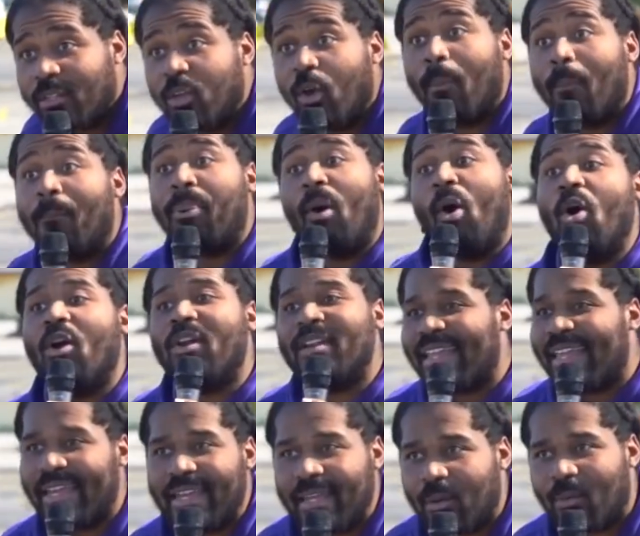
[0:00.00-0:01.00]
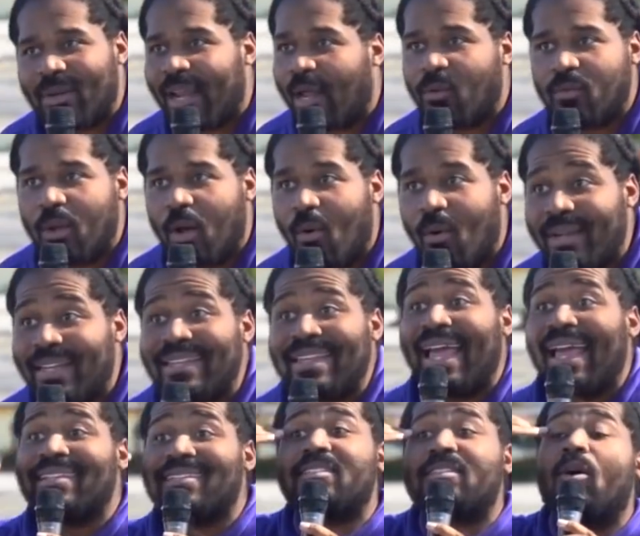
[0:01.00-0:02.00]
You're born in it without knowing it.
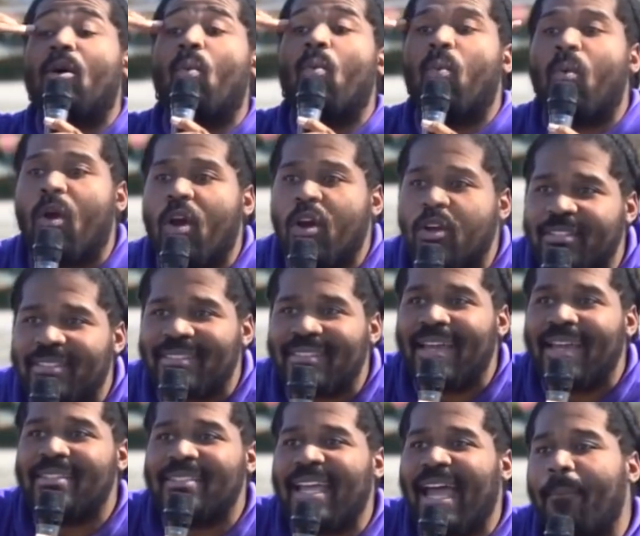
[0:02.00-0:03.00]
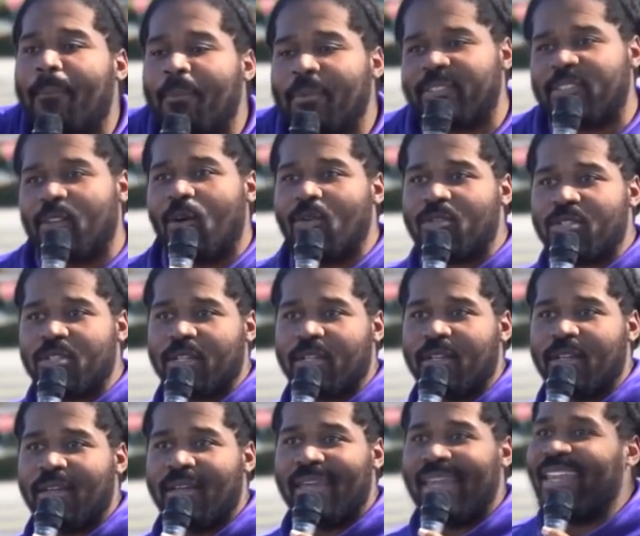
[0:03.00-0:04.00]
That's the worst type of soldier.
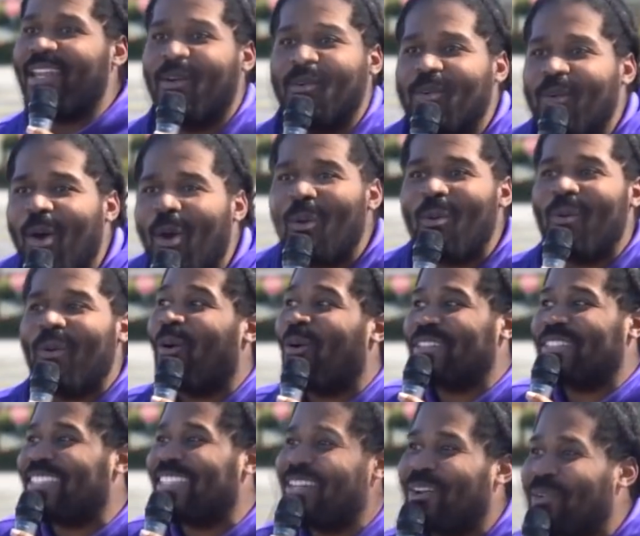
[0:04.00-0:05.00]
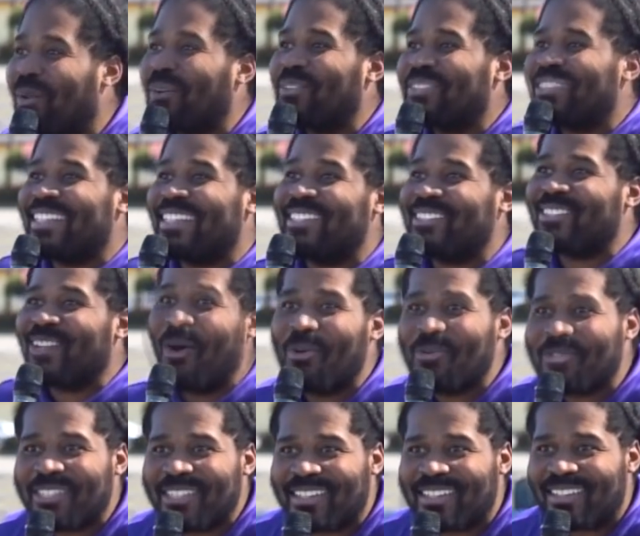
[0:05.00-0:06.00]
He don't know or she don't know she a
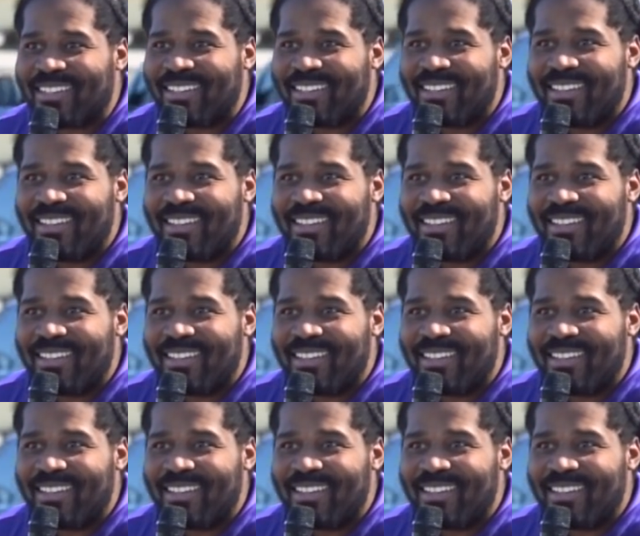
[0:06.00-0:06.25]
soldier.